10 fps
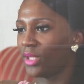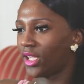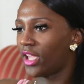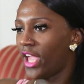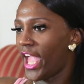
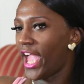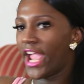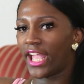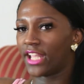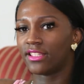here.
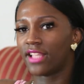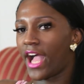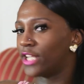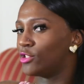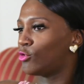And
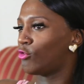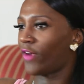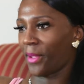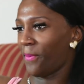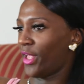I do
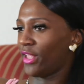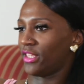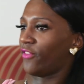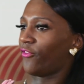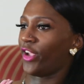
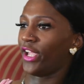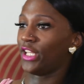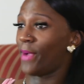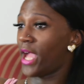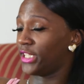recommend for
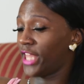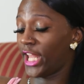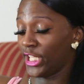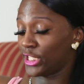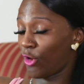anybody
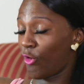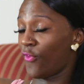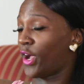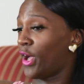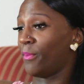that needs to
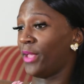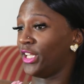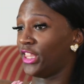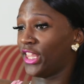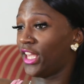overcome
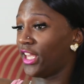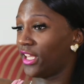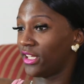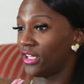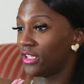
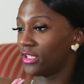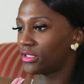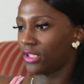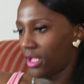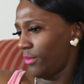anything
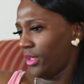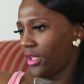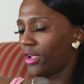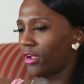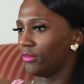to come
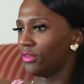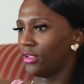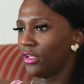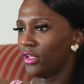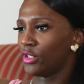here.
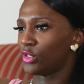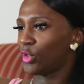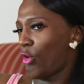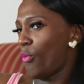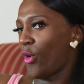
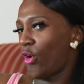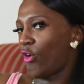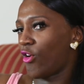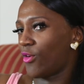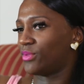To open
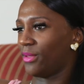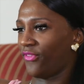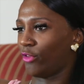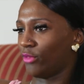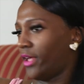arms and
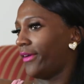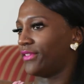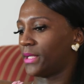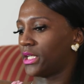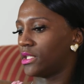feel
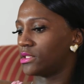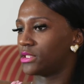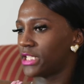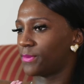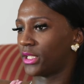loved, because
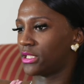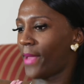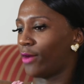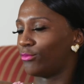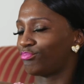that's what it's
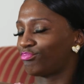about.